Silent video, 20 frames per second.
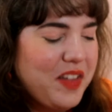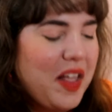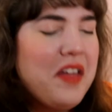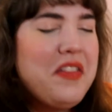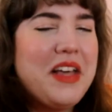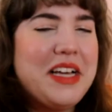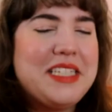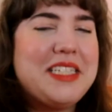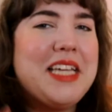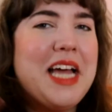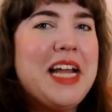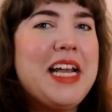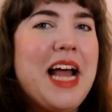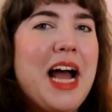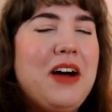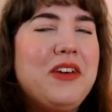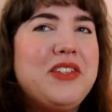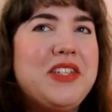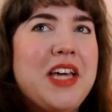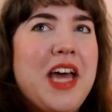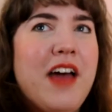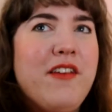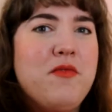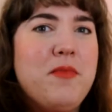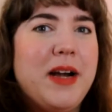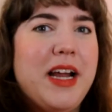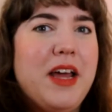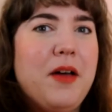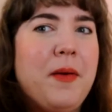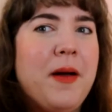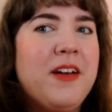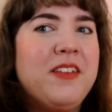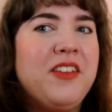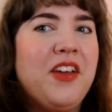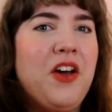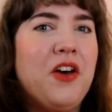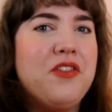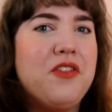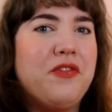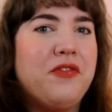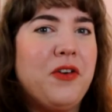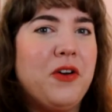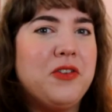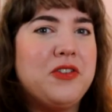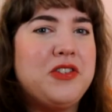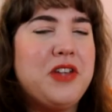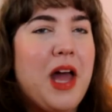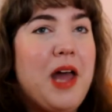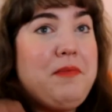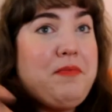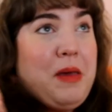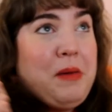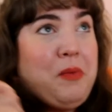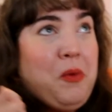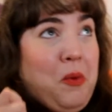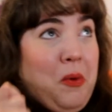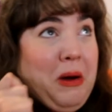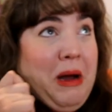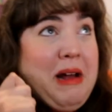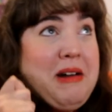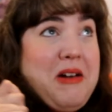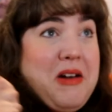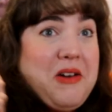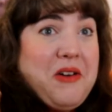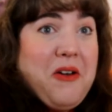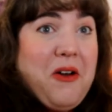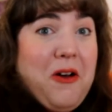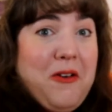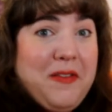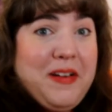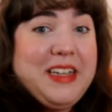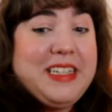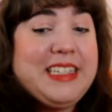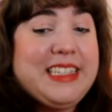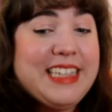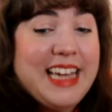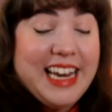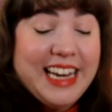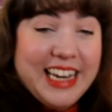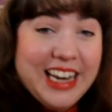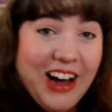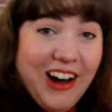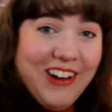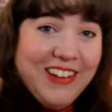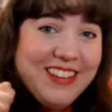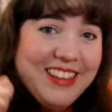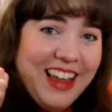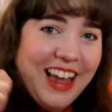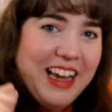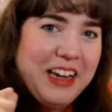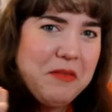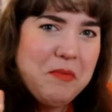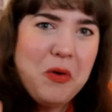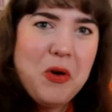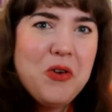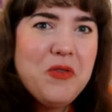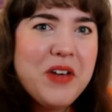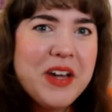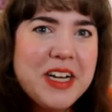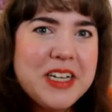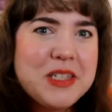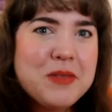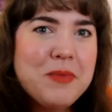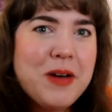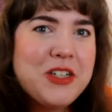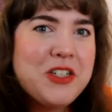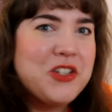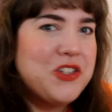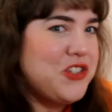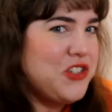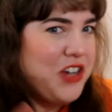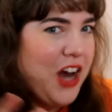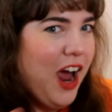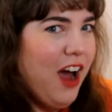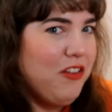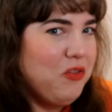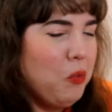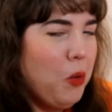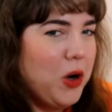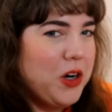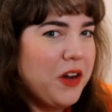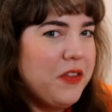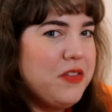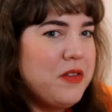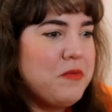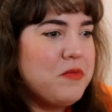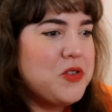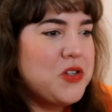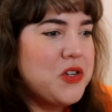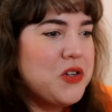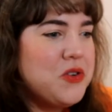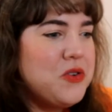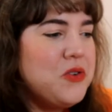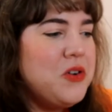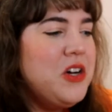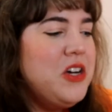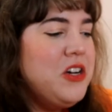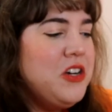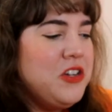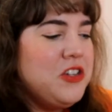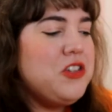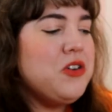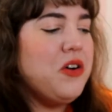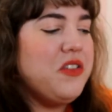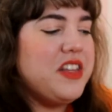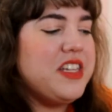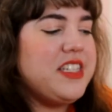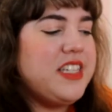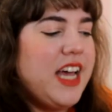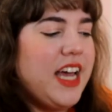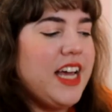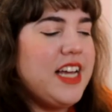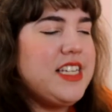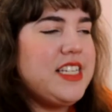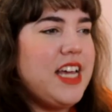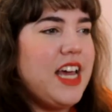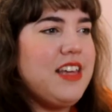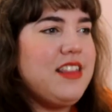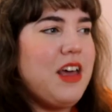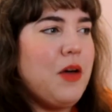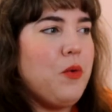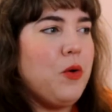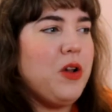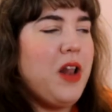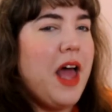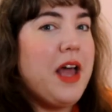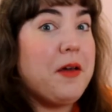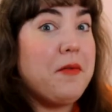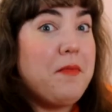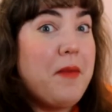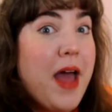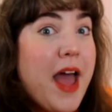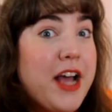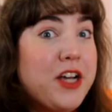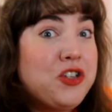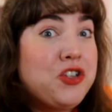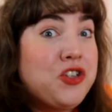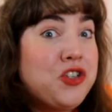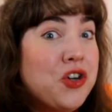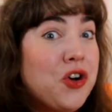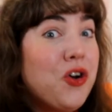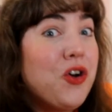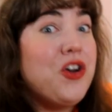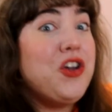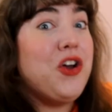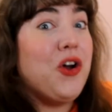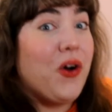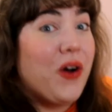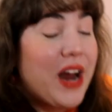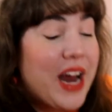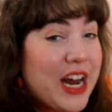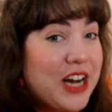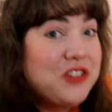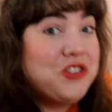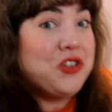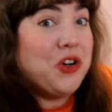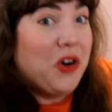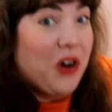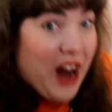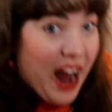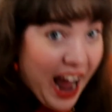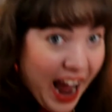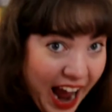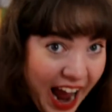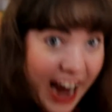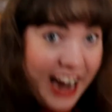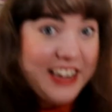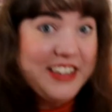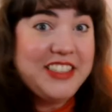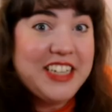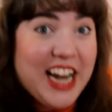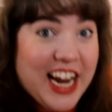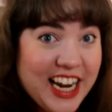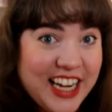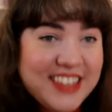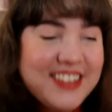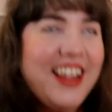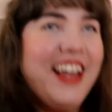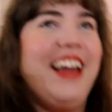They sent out to everybody. Apparently on the first day, people were kind of nervous and not like moving as much as staff wanted them to. So on the second day, they were like, make sure you're interacting.